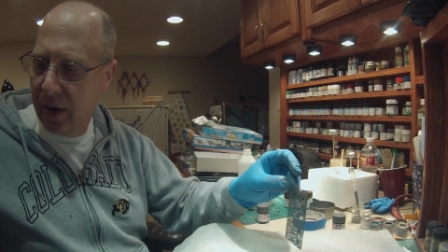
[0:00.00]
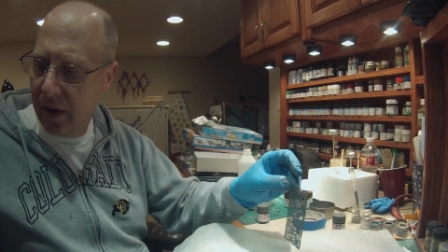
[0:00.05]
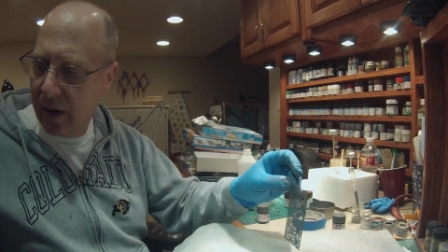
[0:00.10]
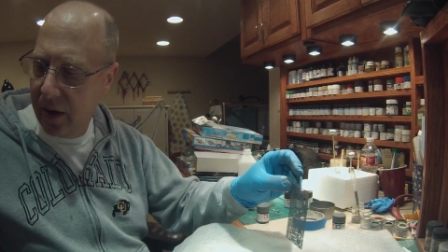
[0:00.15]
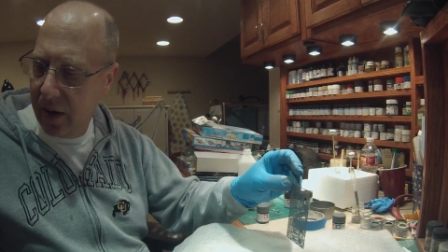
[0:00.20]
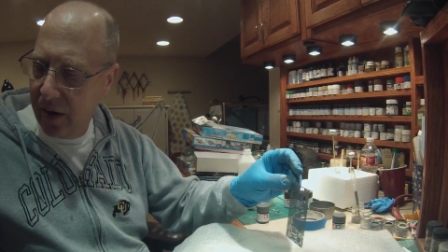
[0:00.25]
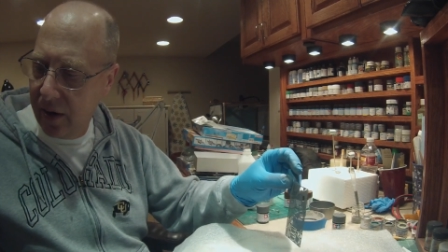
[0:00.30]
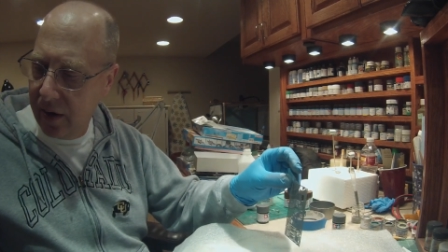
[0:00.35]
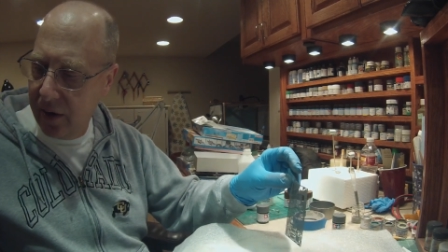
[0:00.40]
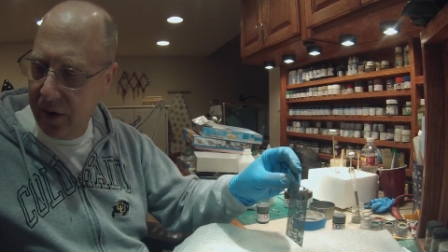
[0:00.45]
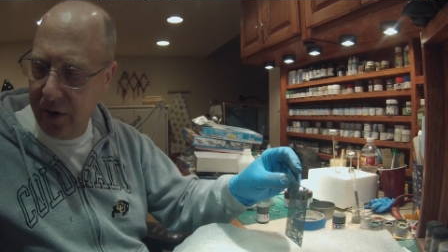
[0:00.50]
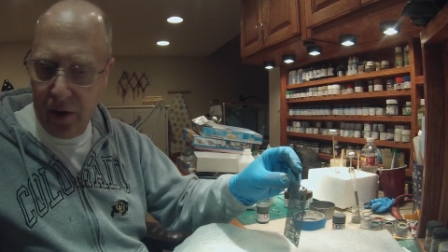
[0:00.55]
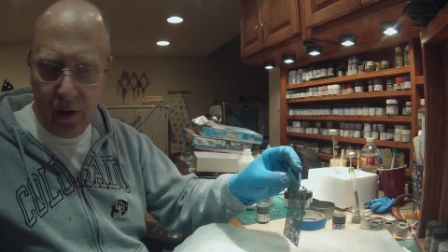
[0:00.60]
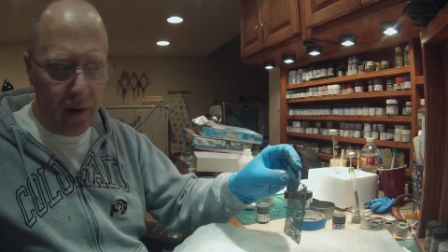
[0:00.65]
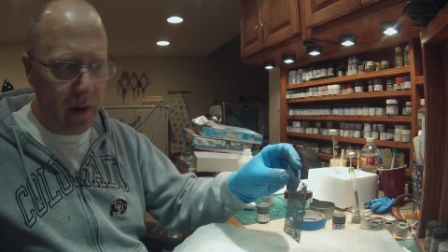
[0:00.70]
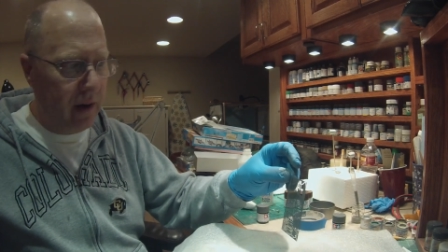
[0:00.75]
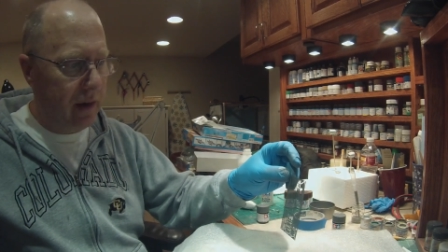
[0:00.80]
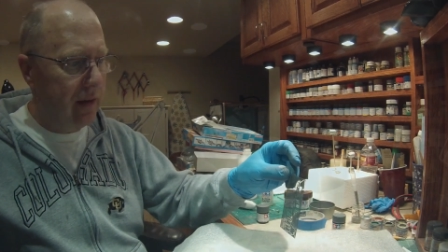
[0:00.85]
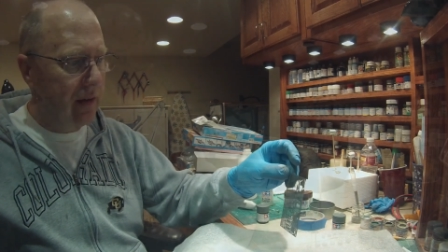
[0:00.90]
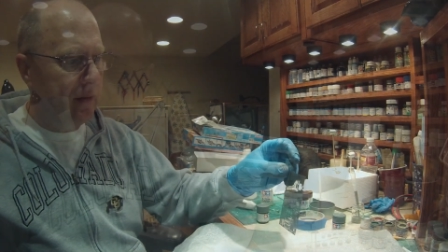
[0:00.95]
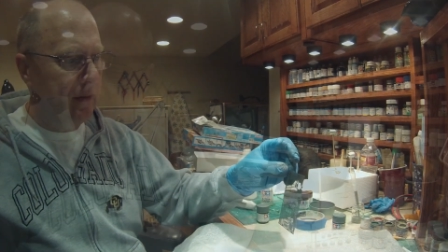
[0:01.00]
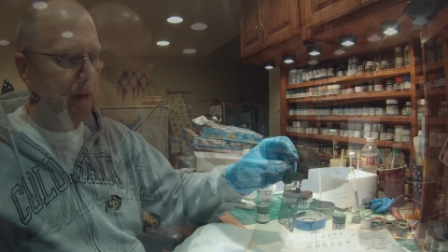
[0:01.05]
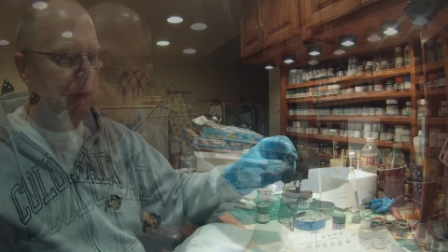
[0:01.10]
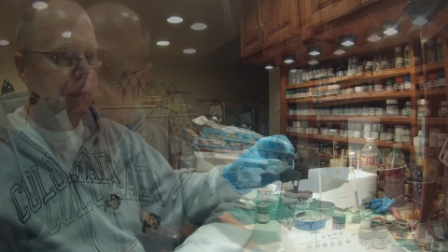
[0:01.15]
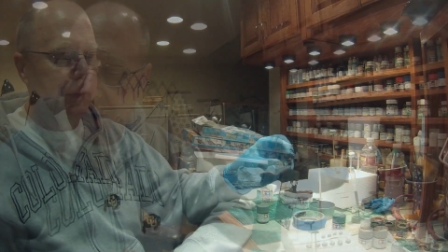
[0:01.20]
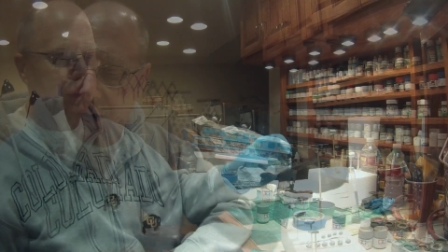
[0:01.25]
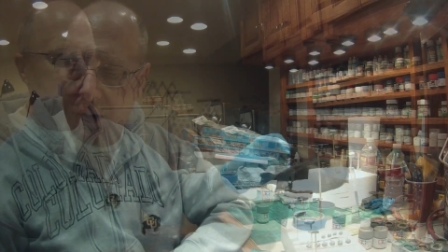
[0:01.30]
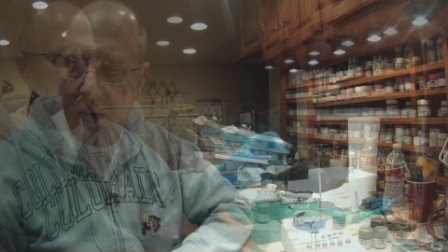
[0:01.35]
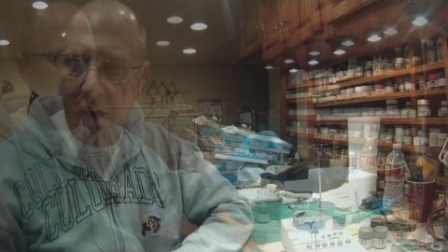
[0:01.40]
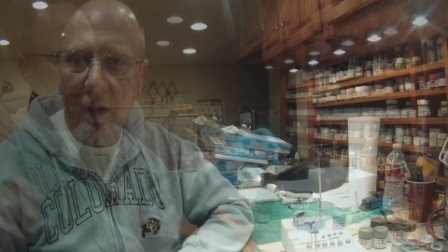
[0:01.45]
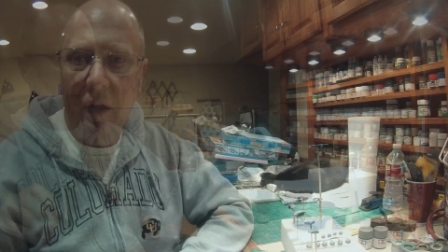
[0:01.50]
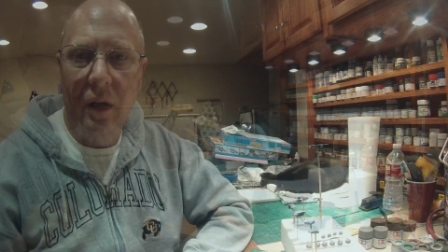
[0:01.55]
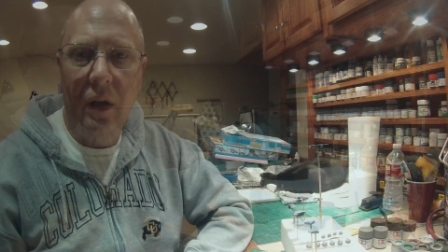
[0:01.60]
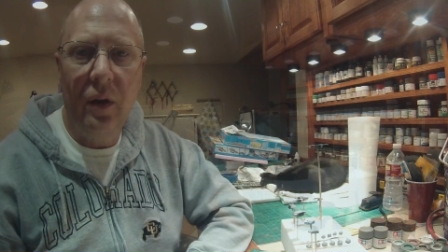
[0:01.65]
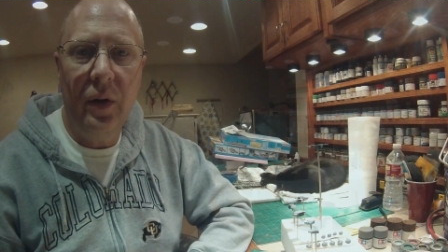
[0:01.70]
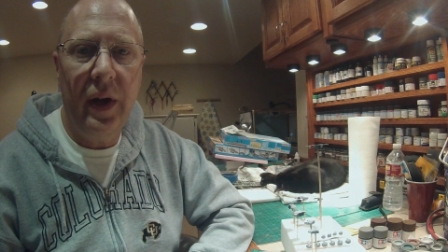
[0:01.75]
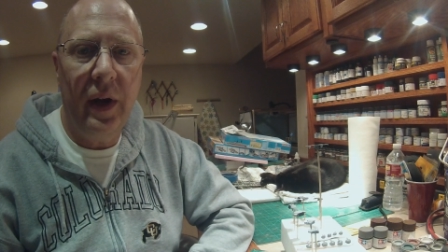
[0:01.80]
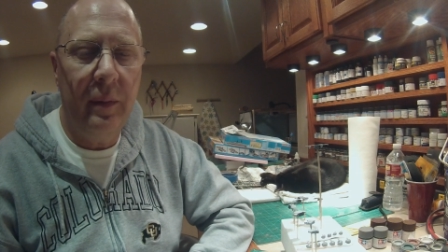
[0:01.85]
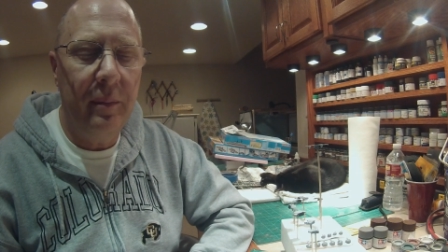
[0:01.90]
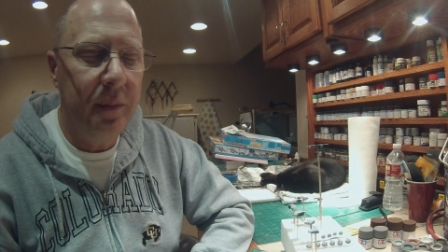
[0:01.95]
That ought to do it.
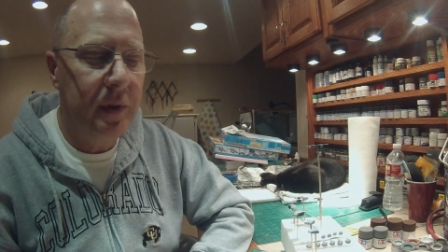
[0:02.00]
Okay,